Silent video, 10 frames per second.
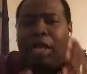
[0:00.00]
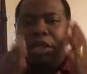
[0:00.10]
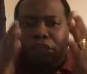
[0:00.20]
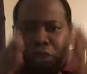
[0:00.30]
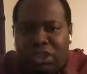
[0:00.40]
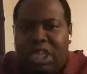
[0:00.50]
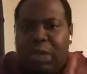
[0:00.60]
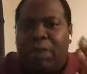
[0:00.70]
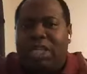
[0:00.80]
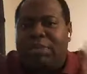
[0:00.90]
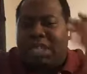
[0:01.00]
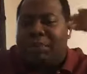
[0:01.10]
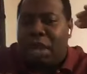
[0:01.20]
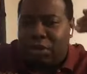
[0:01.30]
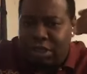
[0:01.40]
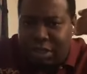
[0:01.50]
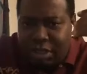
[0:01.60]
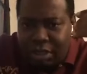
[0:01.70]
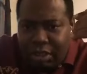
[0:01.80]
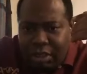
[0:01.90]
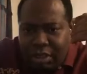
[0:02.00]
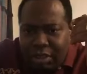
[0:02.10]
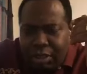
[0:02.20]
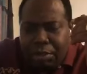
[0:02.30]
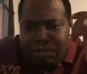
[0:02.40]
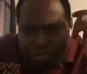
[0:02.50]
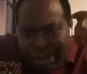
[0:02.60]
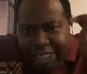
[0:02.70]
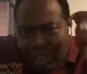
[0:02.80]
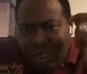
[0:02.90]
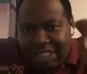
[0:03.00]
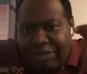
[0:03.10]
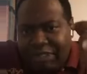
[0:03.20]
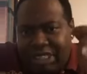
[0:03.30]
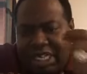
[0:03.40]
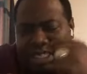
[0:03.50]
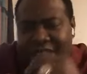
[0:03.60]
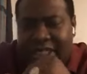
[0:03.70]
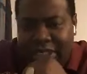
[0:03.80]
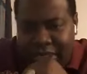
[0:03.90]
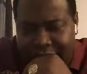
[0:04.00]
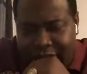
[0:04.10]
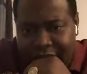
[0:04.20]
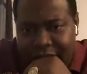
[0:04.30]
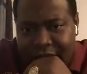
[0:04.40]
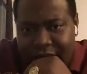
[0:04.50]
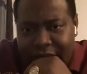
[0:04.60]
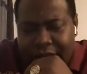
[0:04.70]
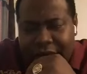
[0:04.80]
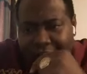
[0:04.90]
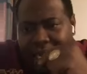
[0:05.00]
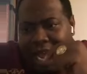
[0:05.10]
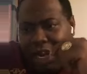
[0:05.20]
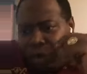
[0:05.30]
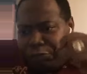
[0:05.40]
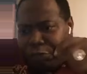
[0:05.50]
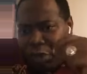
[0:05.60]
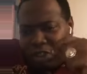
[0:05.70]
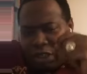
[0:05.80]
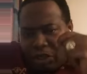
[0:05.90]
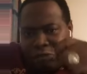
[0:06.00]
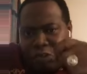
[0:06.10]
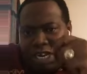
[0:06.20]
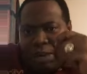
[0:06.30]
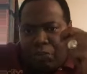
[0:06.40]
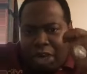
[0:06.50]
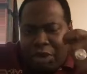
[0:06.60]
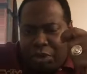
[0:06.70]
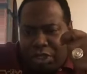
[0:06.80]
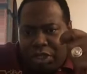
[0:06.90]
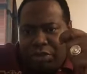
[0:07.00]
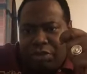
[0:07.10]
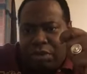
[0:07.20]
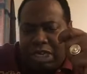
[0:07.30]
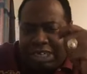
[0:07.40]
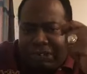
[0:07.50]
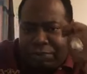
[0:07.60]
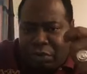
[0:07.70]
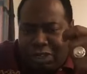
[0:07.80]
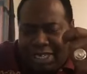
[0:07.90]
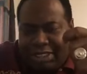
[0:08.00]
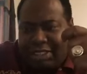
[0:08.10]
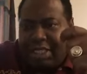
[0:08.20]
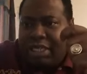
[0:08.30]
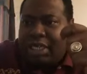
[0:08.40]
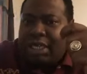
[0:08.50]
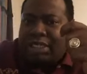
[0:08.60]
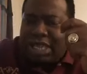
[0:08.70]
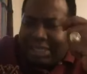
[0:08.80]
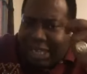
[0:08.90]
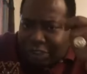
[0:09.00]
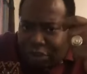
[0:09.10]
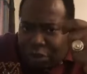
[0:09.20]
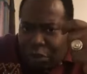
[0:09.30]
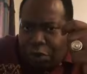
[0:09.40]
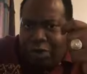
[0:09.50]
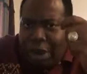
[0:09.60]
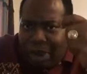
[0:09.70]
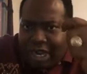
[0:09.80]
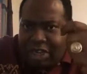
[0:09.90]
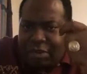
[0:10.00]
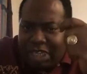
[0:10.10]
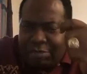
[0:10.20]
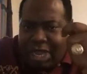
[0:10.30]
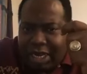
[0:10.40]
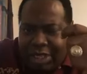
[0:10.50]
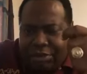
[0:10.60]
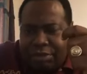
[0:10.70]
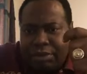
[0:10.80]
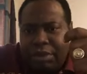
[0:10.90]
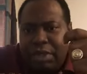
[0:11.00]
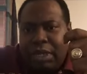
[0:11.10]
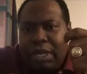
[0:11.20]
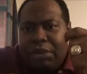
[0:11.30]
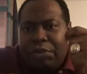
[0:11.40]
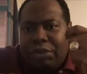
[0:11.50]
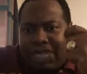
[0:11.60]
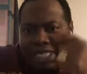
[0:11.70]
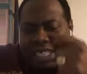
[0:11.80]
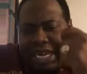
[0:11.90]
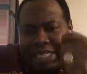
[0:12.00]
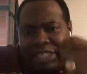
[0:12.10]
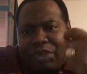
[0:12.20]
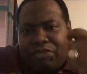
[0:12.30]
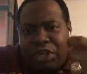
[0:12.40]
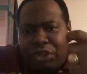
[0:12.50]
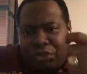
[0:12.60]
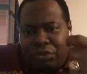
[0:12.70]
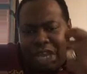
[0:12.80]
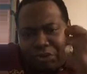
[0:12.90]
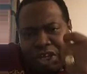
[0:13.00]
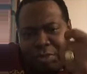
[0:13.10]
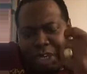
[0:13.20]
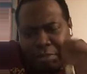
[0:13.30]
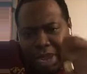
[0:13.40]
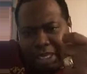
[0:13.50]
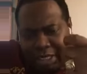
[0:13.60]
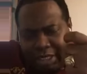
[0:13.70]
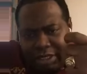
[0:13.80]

social entrepreneurship is about, based on the 17 SDGs. And I look forward to a lot of you that I'm working with you on different projects. Things are slow. We are working on them little by little. These are the things we are trying to do. We are trying to make money